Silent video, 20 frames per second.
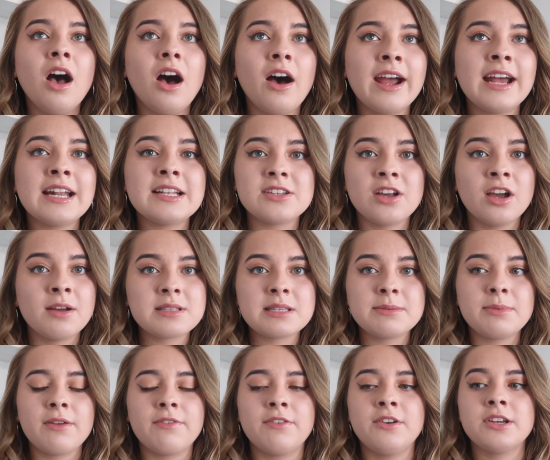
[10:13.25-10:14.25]
I had times in
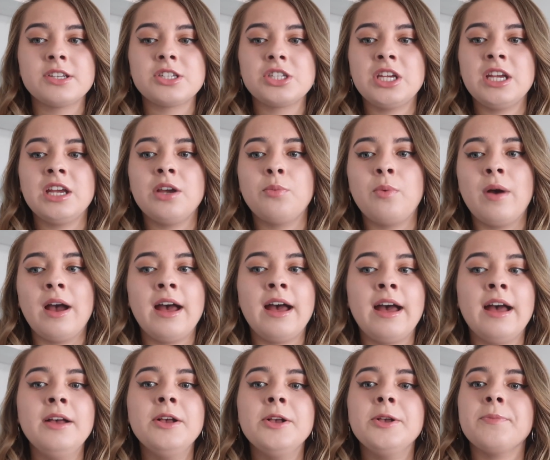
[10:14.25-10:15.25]
my first year
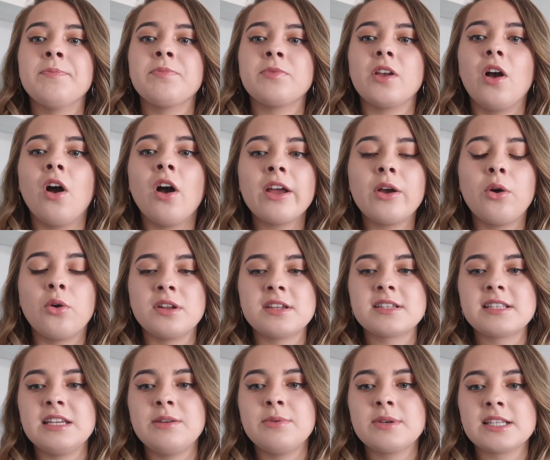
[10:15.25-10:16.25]
where I
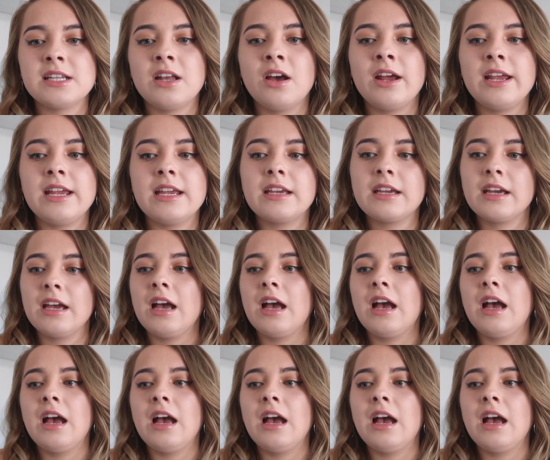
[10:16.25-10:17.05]
honestly was like,